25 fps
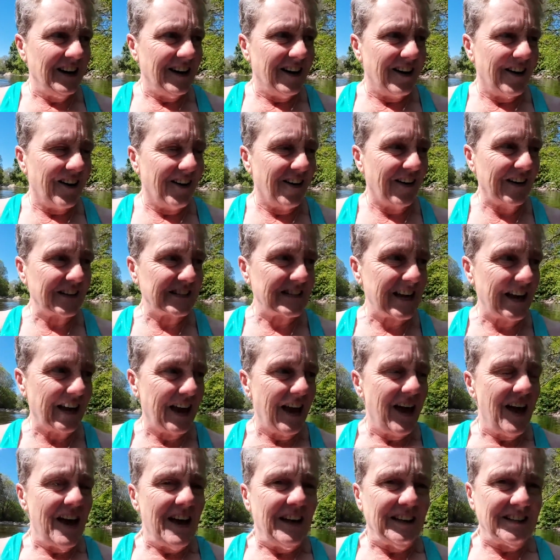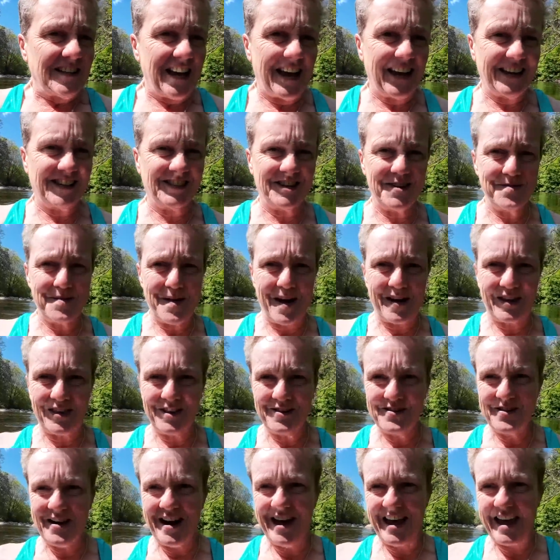Oh, it takes your breath
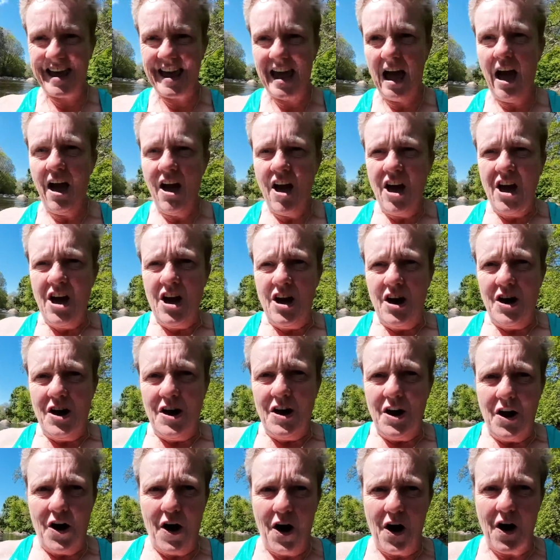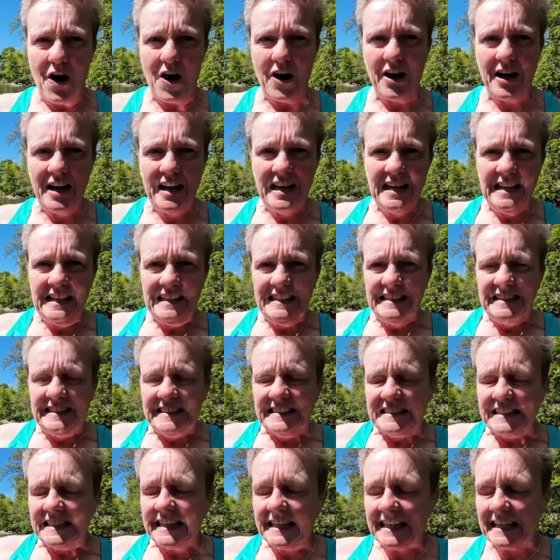away. Oh,
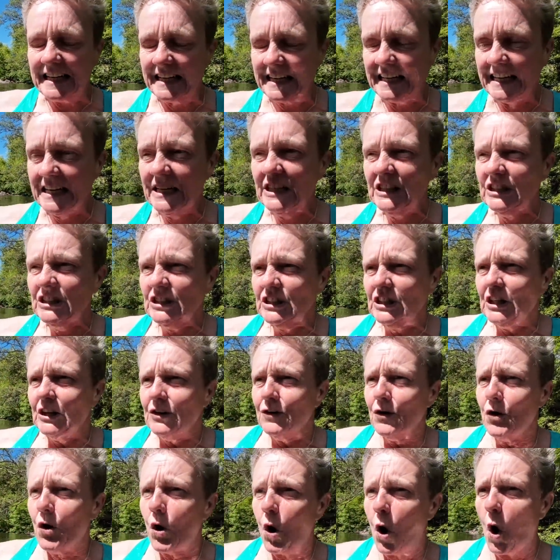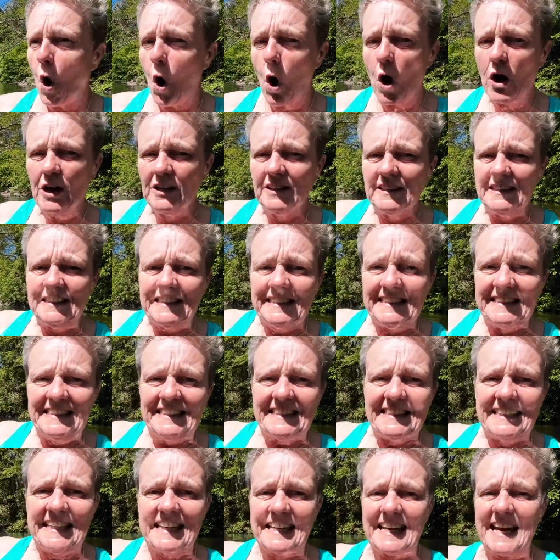yeah. Oh,
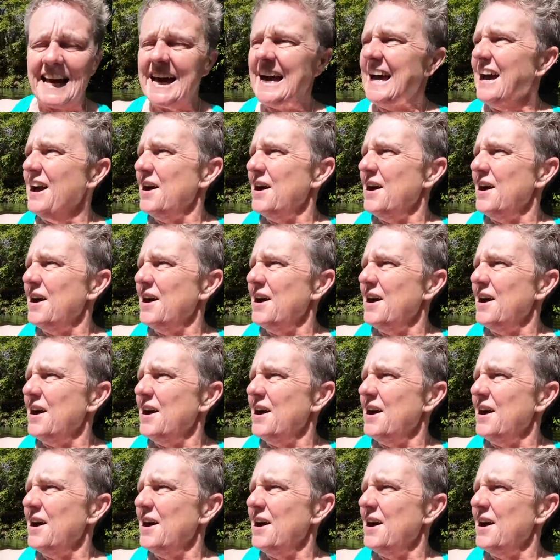yeah.